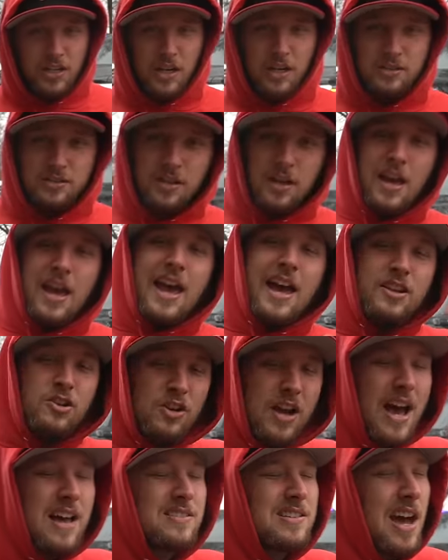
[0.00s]
does. And
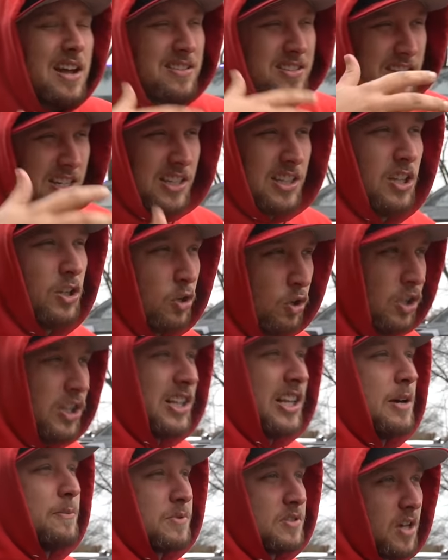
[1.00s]
you guys got to see a little
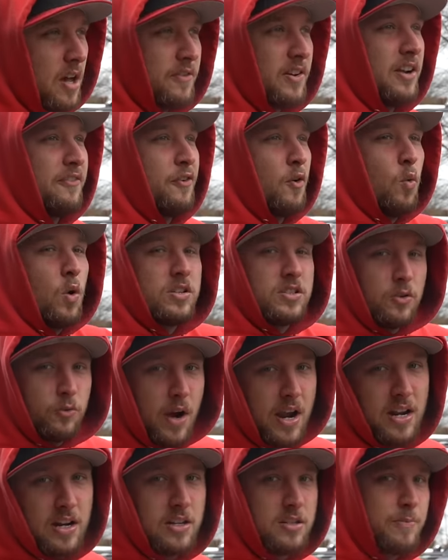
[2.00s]
glimpse of it. If it wasn't
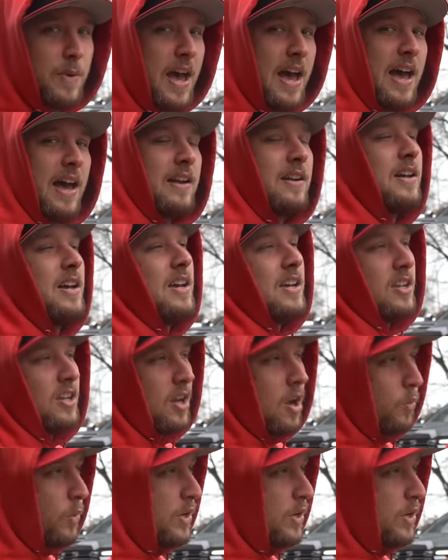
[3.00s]
raining as bad, you know,